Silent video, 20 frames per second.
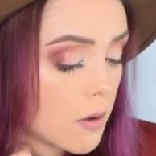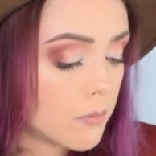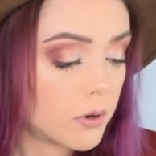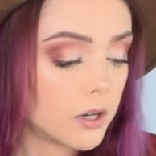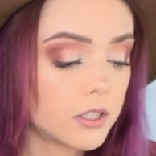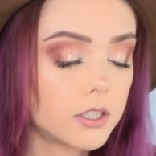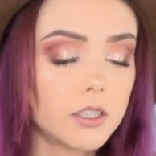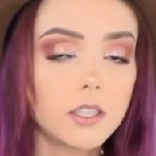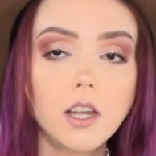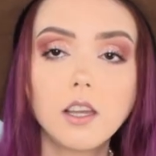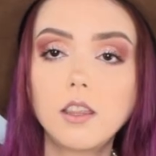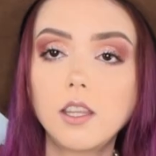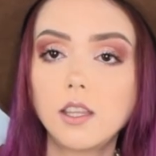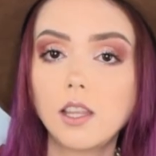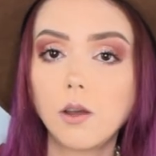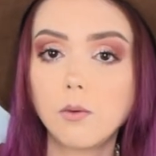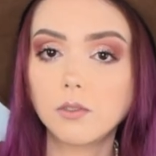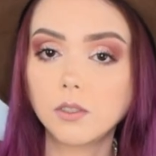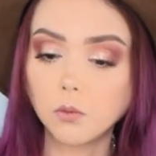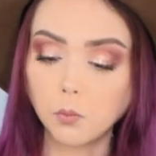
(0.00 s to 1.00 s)
Personally, I think
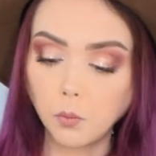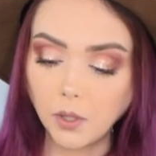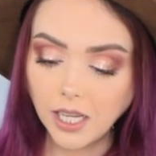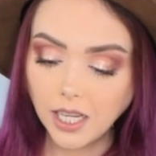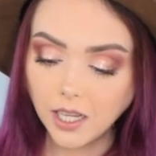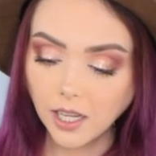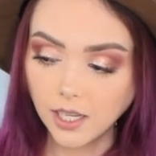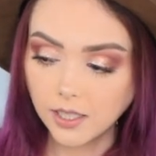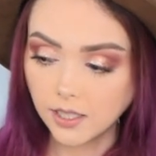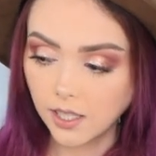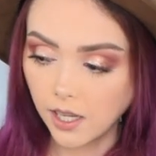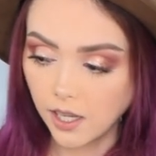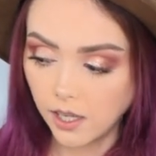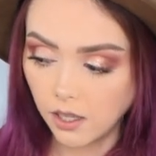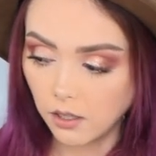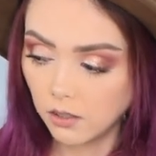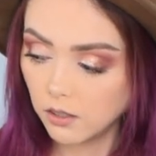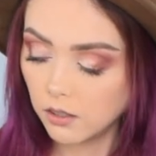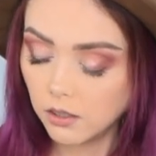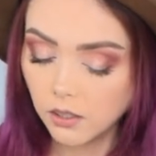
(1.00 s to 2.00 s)
that was weak as
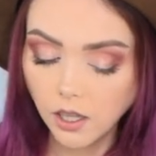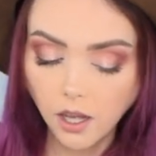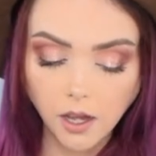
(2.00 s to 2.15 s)
hell.